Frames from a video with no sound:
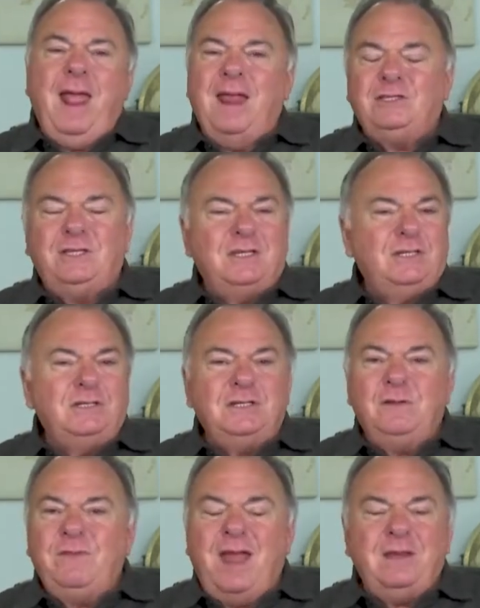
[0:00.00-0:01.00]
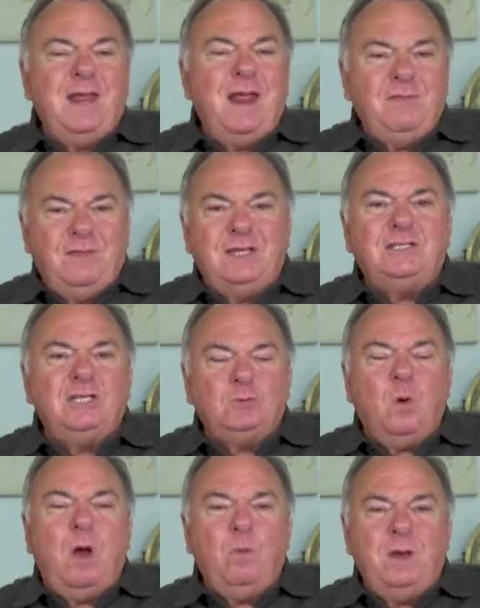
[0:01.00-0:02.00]
And he says, until that day, this
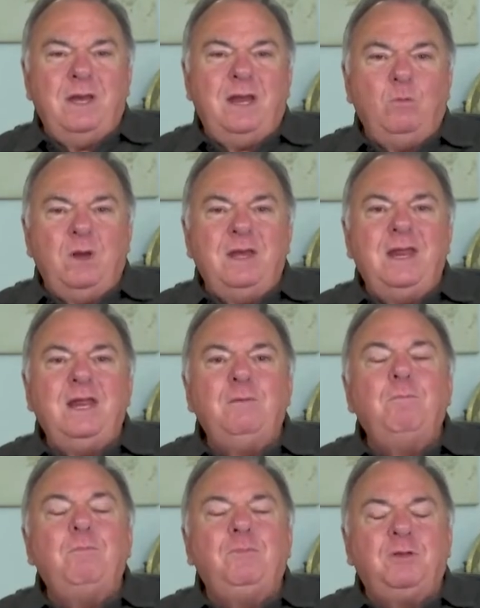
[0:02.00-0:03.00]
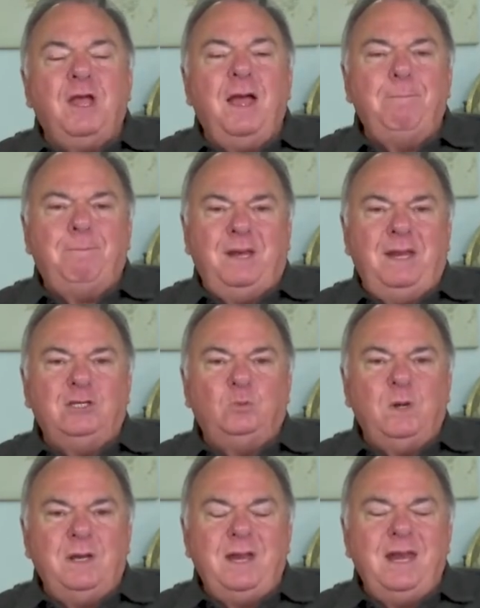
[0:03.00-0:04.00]
is what we need. We need companies.
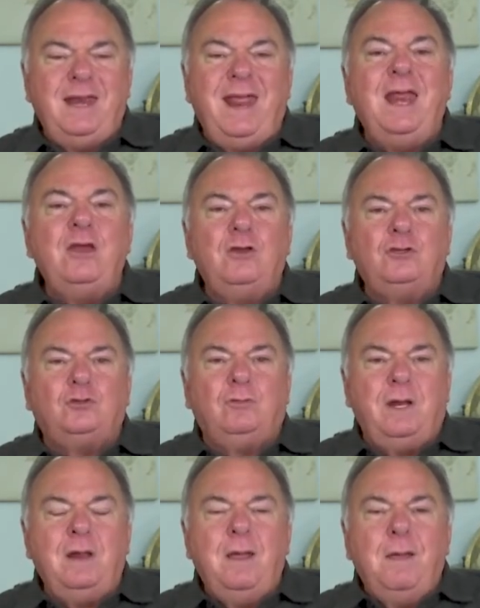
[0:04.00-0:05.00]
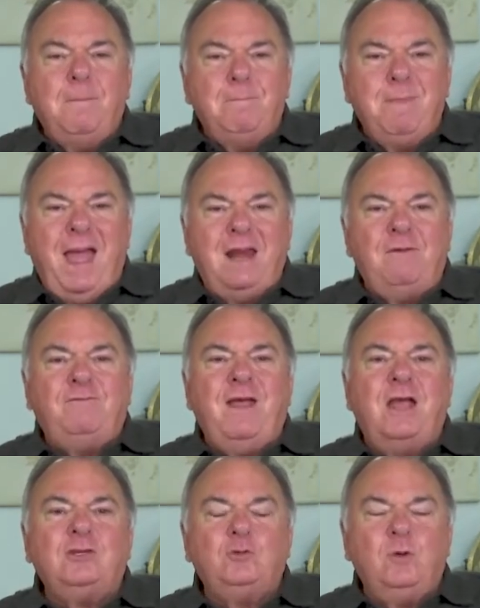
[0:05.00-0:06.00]
We need industry
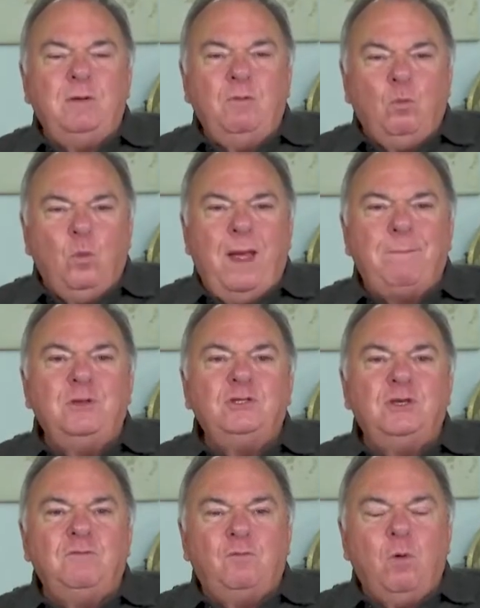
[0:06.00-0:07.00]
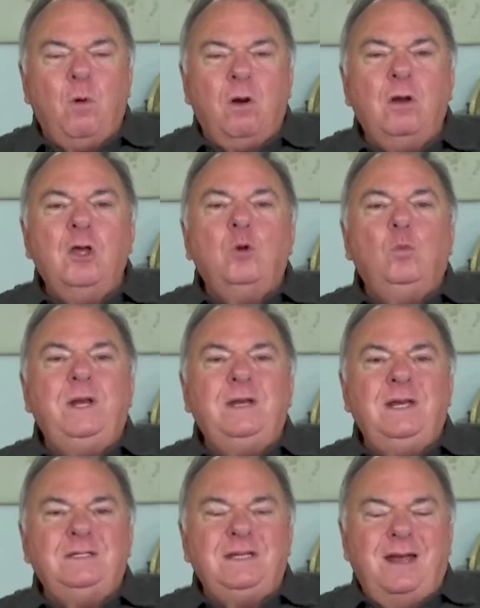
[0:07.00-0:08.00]
manufacturing weapons of war. We
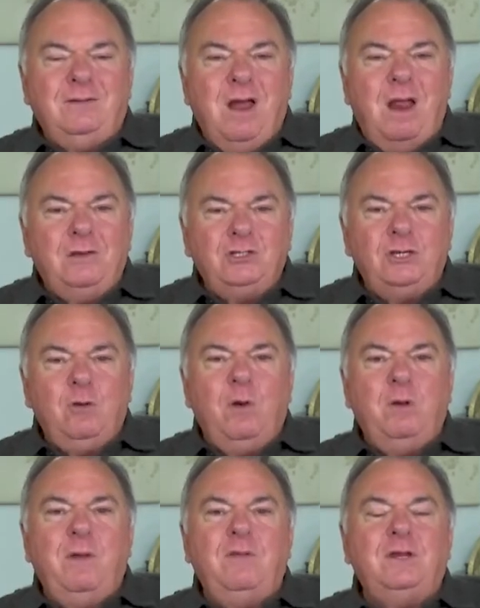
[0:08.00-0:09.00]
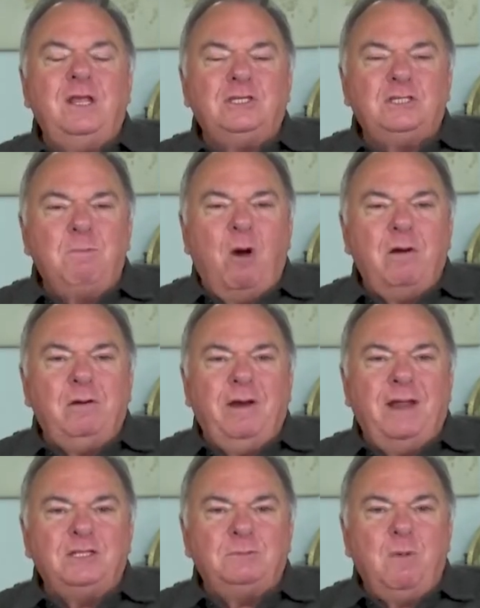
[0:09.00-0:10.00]
need technology going with it to get smarter
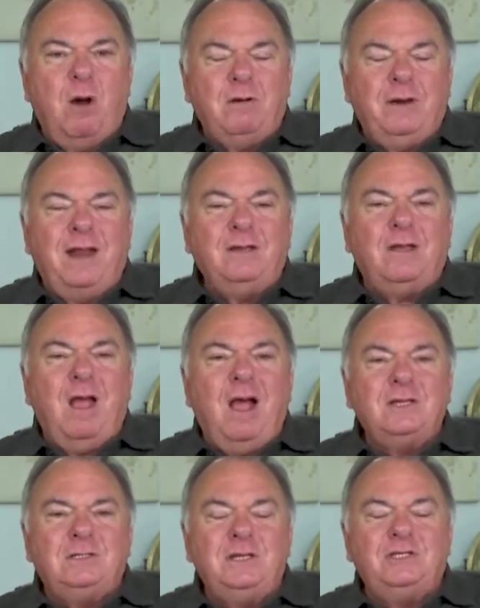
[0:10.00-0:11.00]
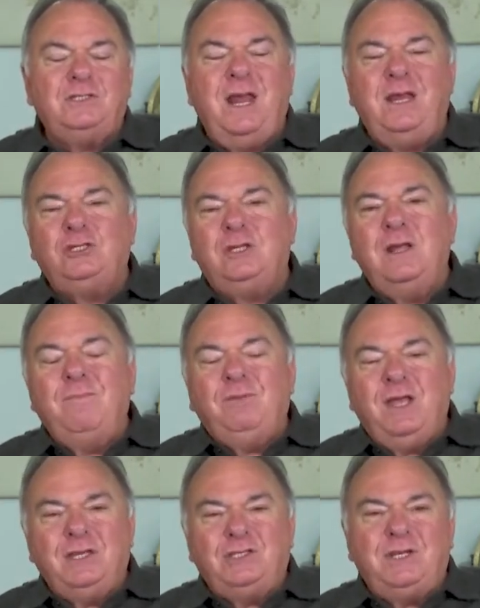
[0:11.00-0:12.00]
and smarter and constantly stay
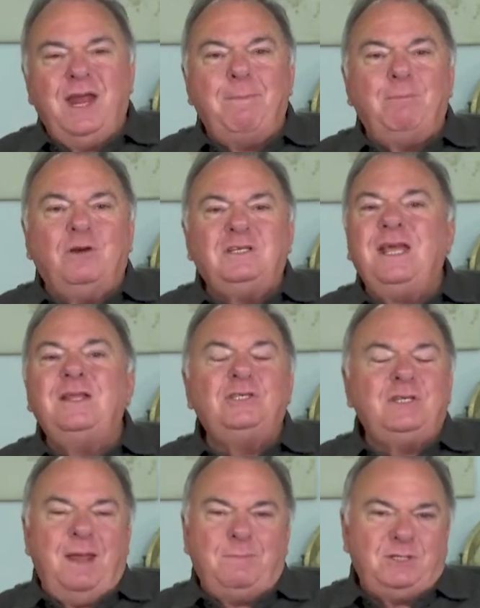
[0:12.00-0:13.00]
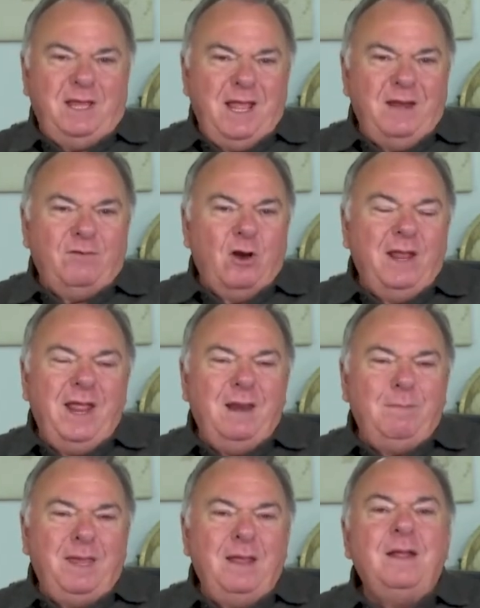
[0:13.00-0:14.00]
a step or 10 steps ahead of our
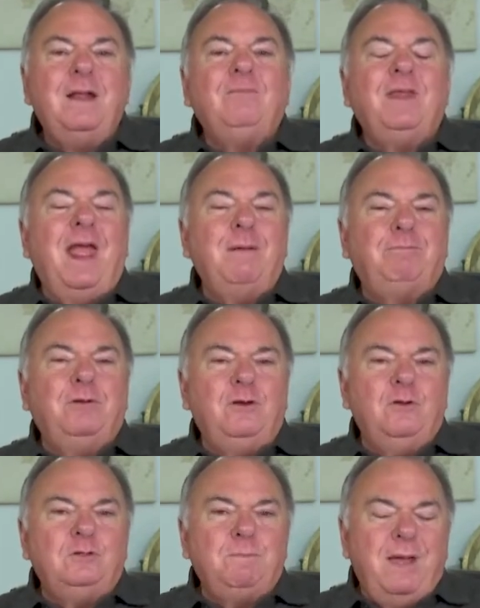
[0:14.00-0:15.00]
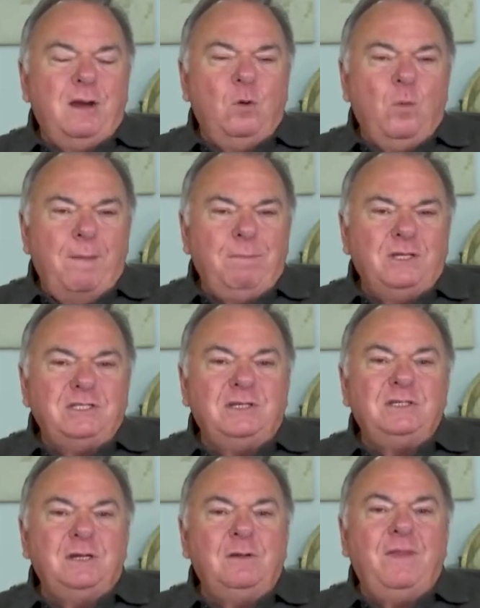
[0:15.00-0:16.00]
enemy and produce better weapons.
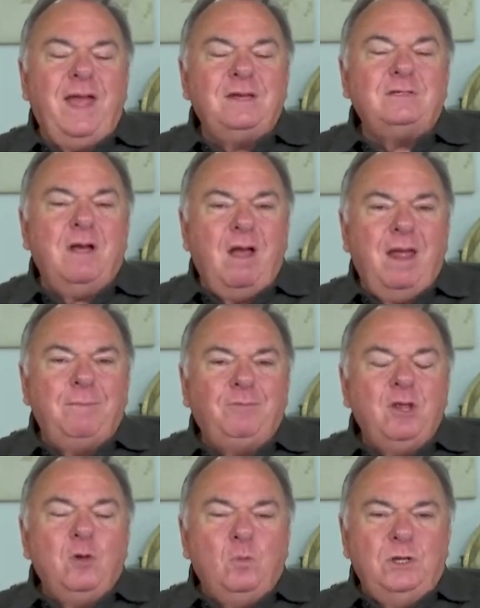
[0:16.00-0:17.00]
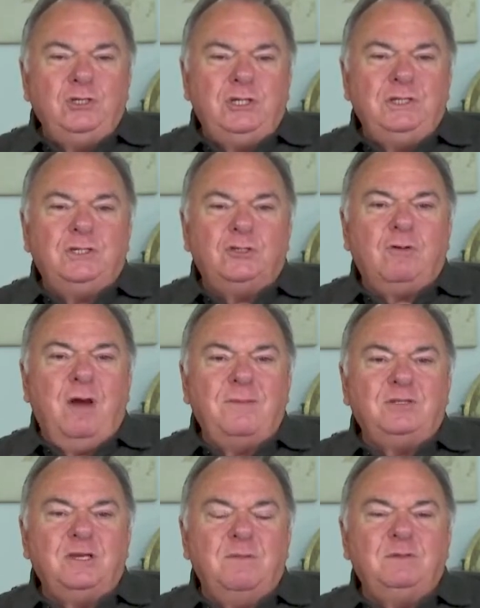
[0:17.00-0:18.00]
Until that time, when Jesus
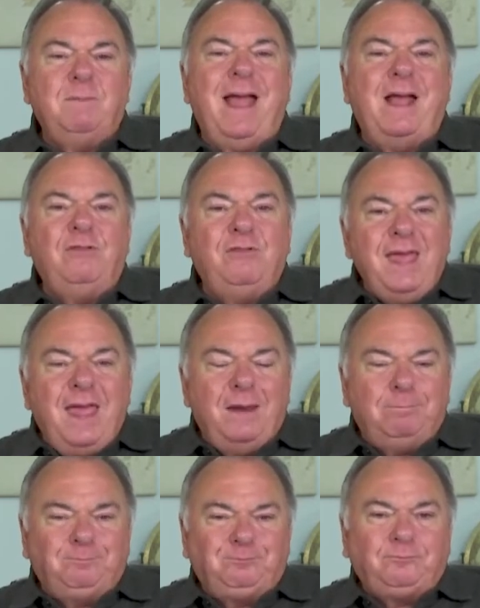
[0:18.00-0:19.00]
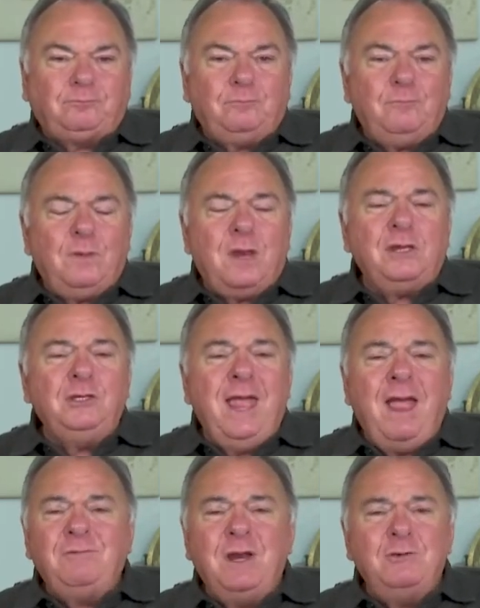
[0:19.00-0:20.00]
Christ comes back, then you
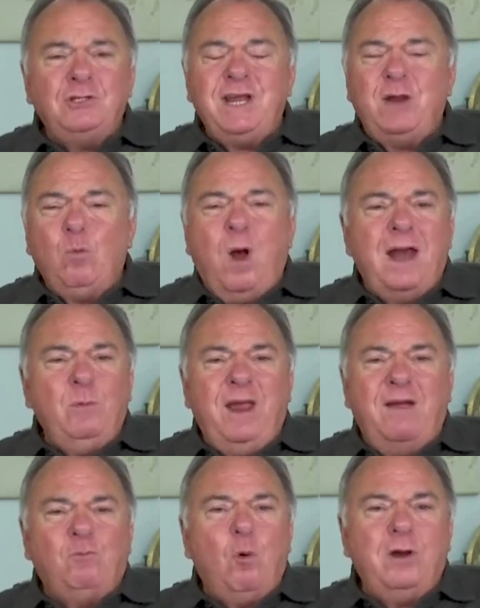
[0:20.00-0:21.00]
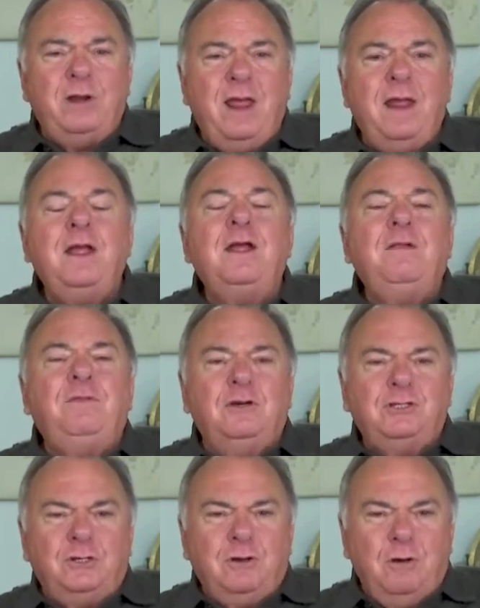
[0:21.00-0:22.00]
have to understand, why do we have war today?
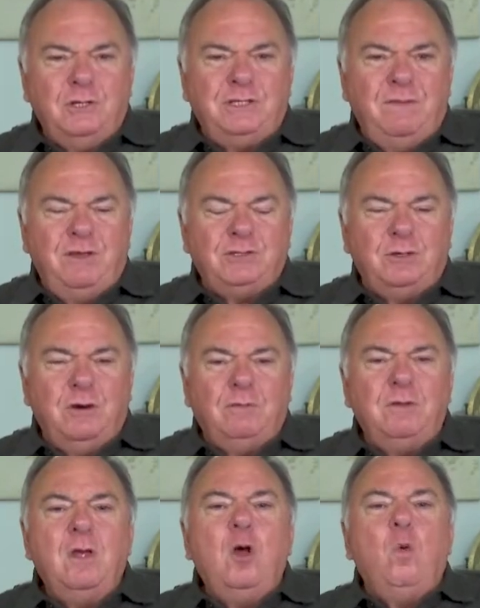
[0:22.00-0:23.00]
There's a curse in this earth.